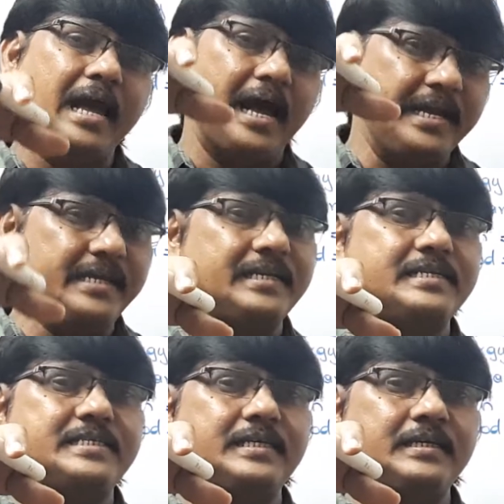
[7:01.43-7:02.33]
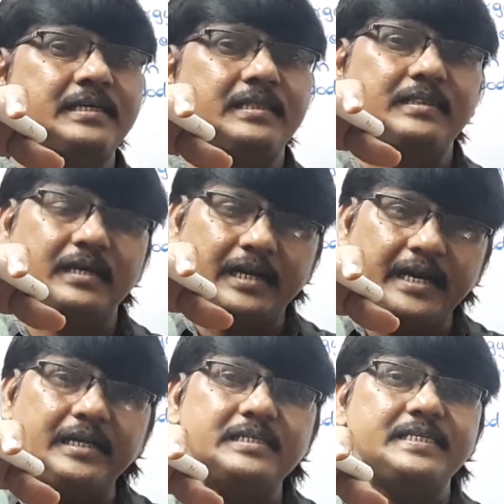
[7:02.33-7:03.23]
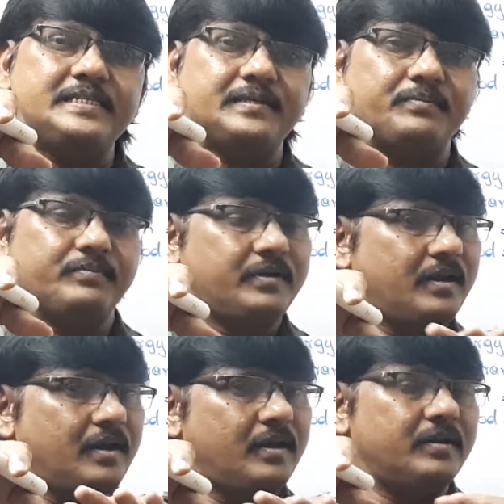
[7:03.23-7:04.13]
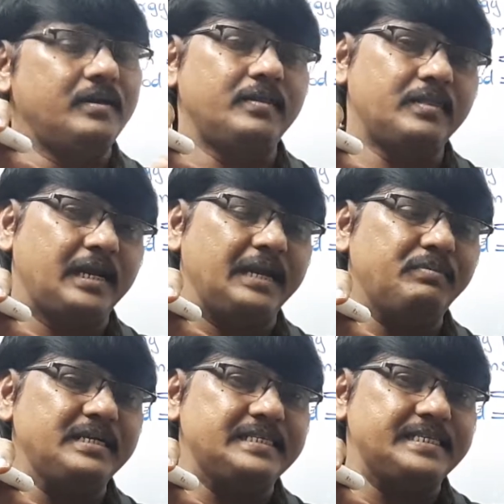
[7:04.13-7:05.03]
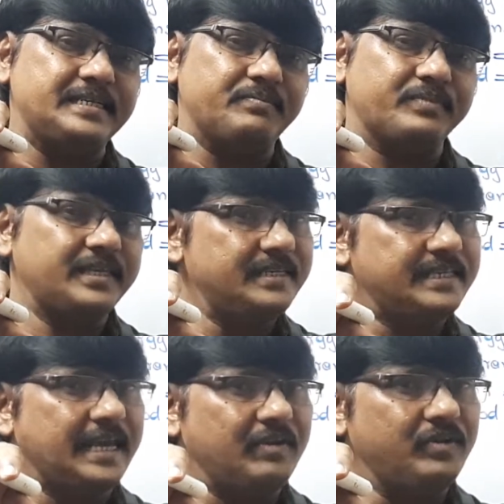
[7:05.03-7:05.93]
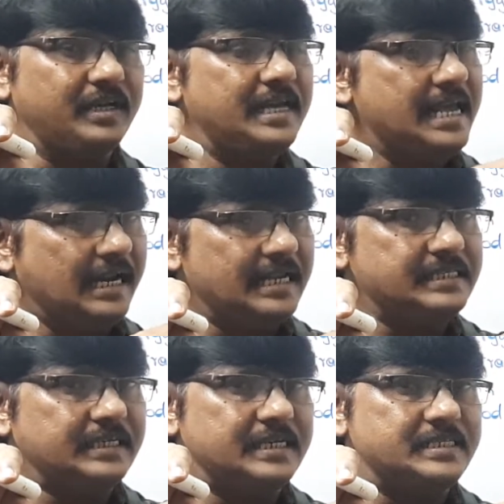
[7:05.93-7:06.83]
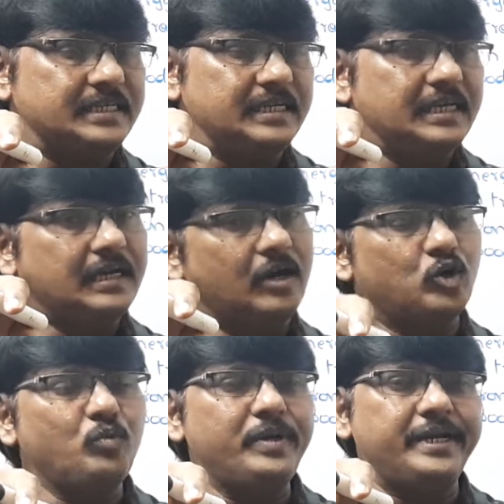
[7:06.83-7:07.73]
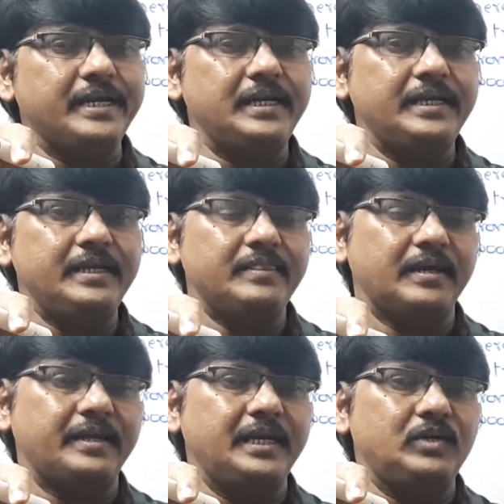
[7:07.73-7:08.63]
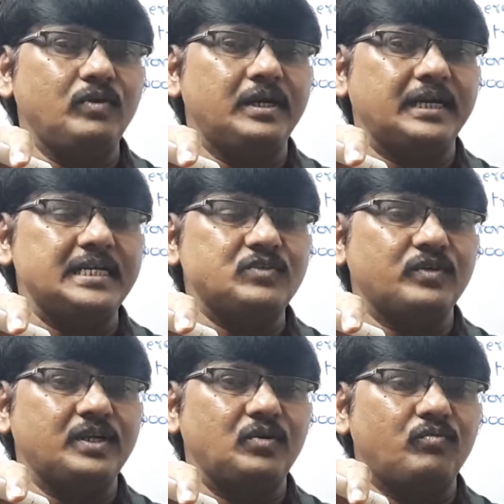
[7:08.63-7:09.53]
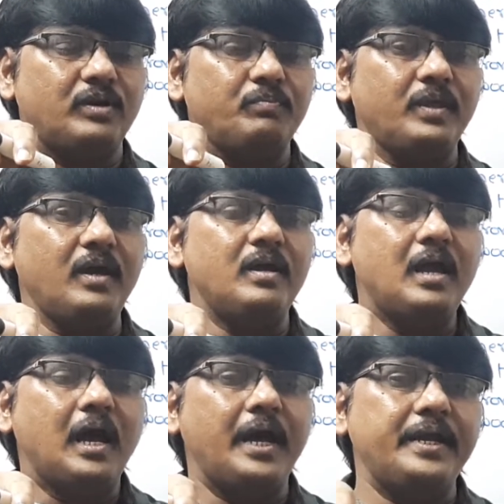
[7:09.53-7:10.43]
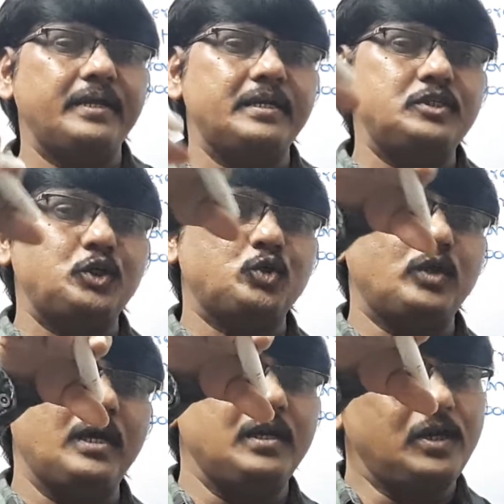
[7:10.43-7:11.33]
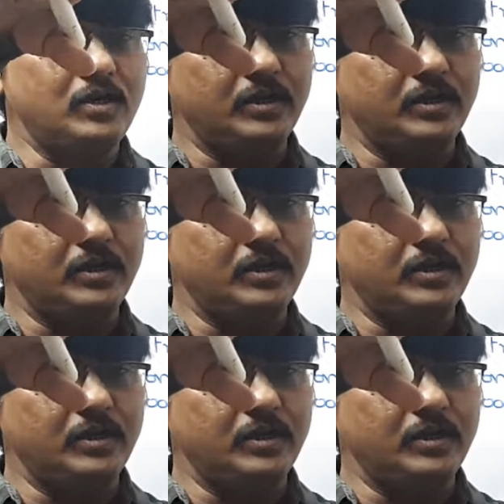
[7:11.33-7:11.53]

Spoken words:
high energy, the later system or the neighboring system is having less energy, automatically the heat will transfer from the high energy to the low